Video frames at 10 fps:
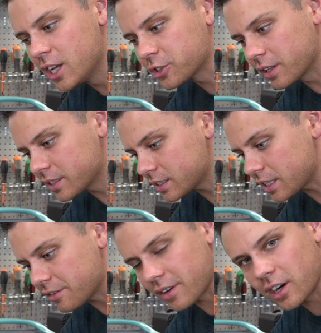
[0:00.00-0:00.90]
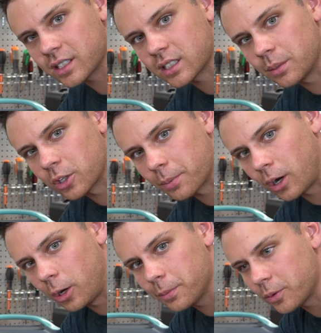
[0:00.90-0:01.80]
So this is a very similar
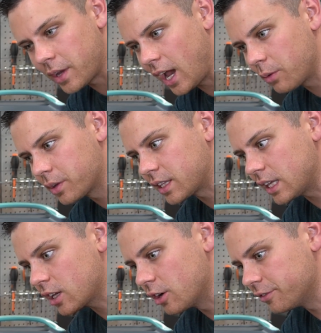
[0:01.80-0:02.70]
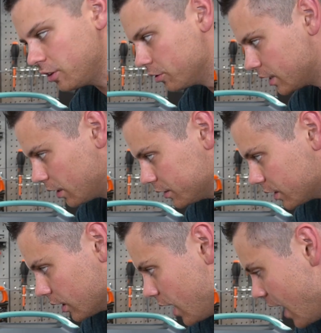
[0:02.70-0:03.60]
problem that we had with the EcoFlow
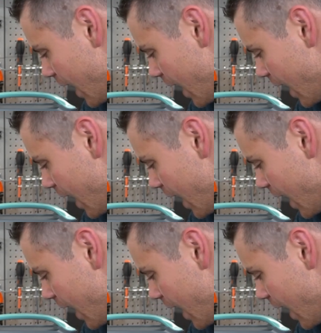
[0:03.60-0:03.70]
Delta.